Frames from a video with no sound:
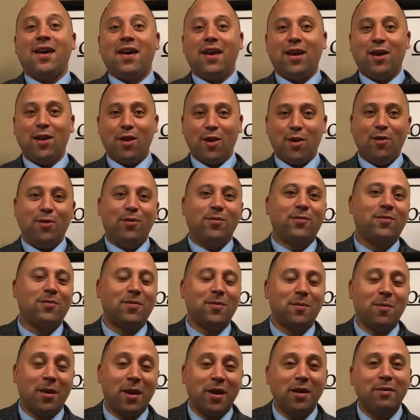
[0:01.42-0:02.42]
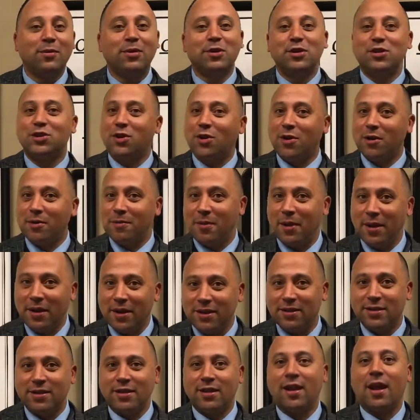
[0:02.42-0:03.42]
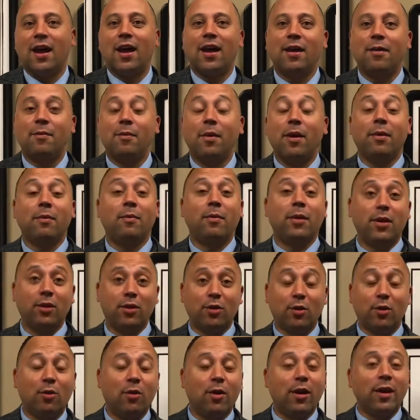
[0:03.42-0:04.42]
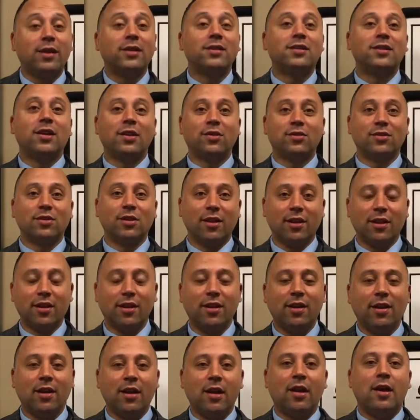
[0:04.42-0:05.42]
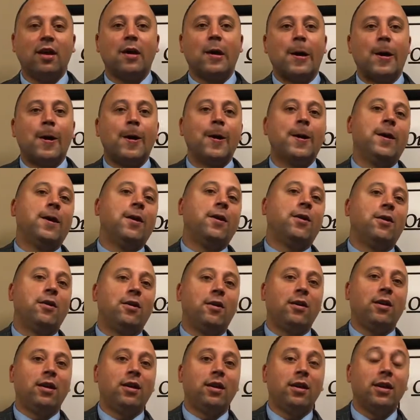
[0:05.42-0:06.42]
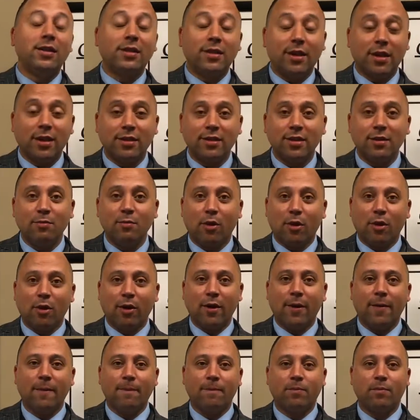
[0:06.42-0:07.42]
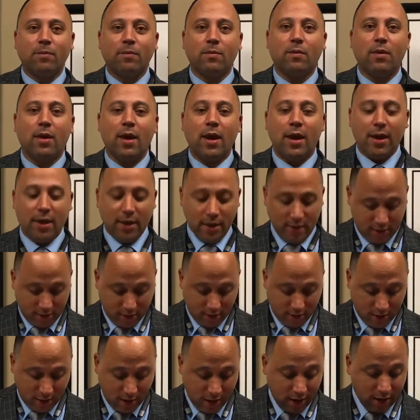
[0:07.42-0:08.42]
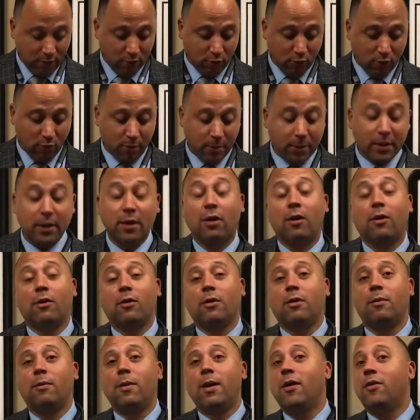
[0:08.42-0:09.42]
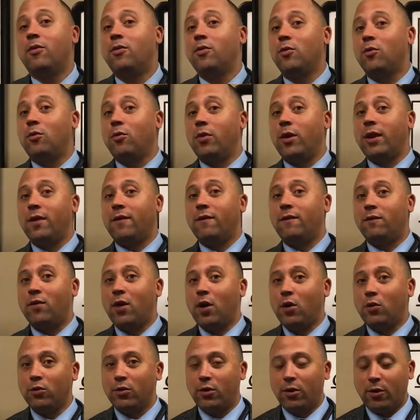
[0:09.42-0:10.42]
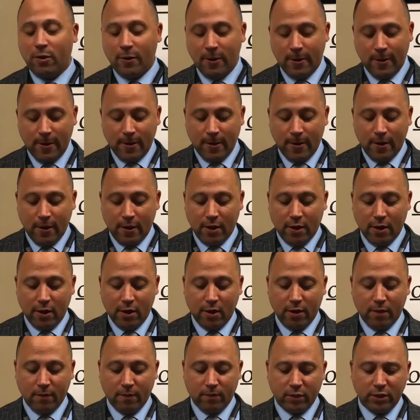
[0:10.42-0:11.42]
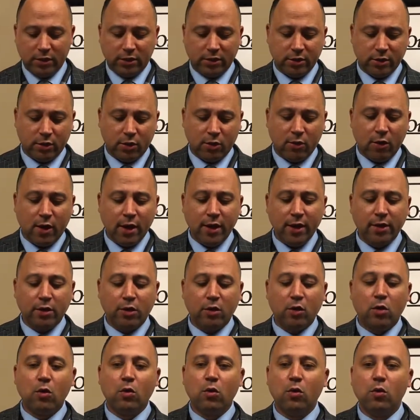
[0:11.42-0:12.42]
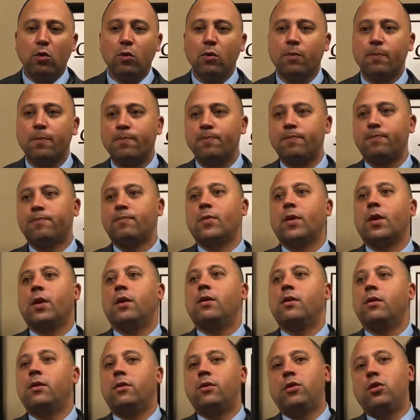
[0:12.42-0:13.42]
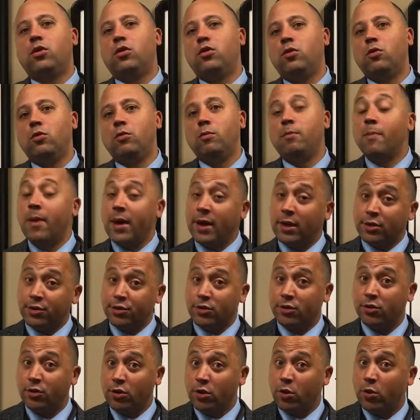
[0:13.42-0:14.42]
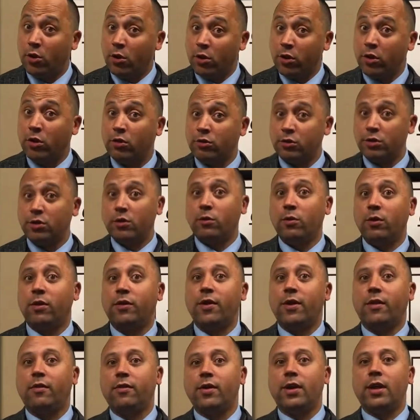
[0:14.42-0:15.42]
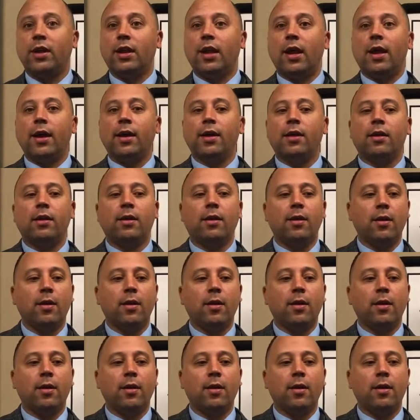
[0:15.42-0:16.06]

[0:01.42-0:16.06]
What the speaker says: Hello, my name is Shawn and I am a mentor and sales lead here in the East Tennessee market. And today we'll be talking about the red folder. This is a great tool to make sure you are using with every client.